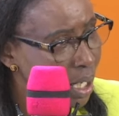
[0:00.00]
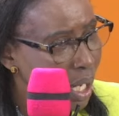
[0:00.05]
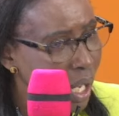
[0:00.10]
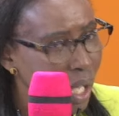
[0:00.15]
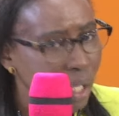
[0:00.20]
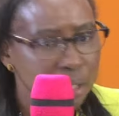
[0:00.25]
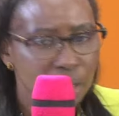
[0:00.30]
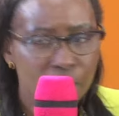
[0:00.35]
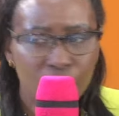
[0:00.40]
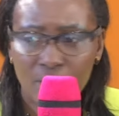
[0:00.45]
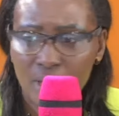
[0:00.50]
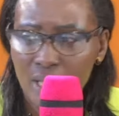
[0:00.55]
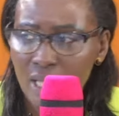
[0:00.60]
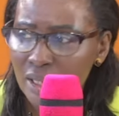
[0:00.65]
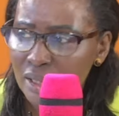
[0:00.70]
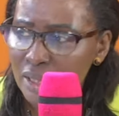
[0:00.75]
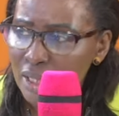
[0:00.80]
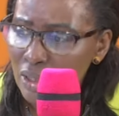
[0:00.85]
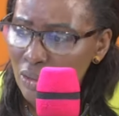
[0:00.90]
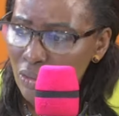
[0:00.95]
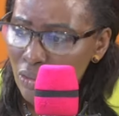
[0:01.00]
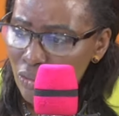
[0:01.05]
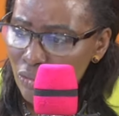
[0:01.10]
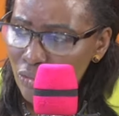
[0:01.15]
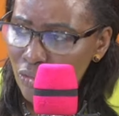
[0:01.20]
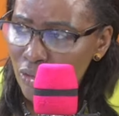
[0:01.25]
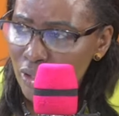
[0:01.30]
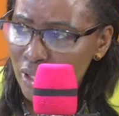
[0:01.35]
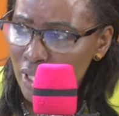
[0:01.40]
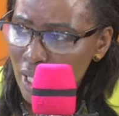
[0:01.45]
And even as they go
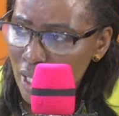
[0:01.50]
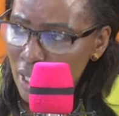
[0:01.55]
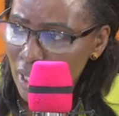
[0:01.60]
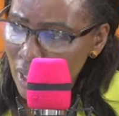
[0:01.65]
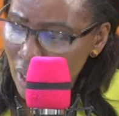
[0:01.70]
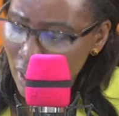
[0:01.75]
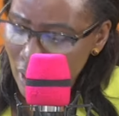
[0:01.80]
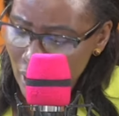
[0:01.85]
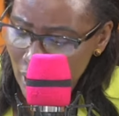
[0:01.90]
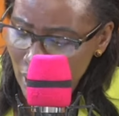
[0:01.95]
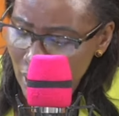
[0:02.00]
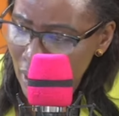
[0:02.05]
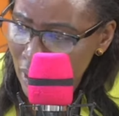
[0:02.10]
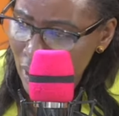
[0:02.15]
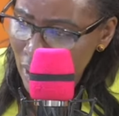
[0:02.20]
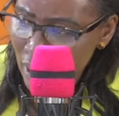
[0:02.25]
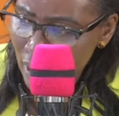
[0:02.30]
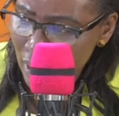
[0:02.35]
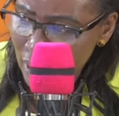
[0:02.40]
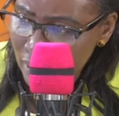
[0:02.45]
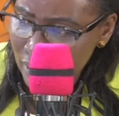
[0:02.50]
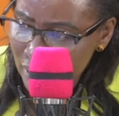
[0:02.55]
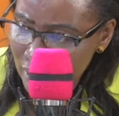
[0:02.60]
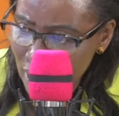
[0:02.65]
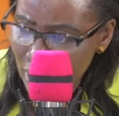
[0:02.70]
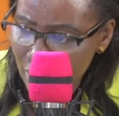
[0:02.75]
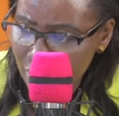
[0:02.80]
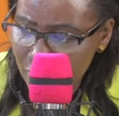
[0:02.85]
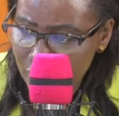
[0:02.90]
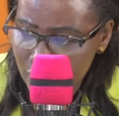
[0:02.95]
for their
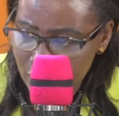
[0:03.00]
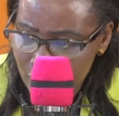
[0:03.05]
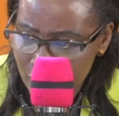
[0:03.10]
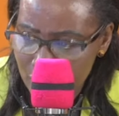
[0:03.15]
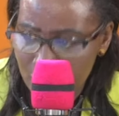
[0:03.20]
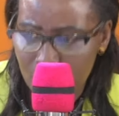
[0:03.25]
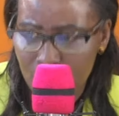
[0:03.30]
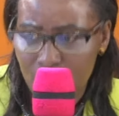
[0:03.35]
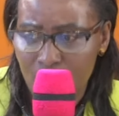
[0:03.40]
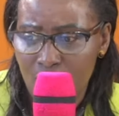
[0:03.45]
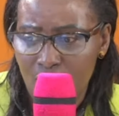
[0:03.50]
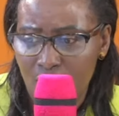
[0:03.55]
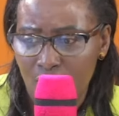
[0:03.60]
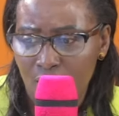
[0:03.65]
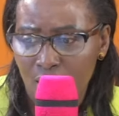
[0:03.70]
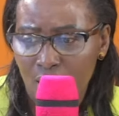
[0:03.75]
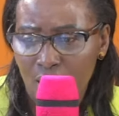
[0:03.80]
exams this year,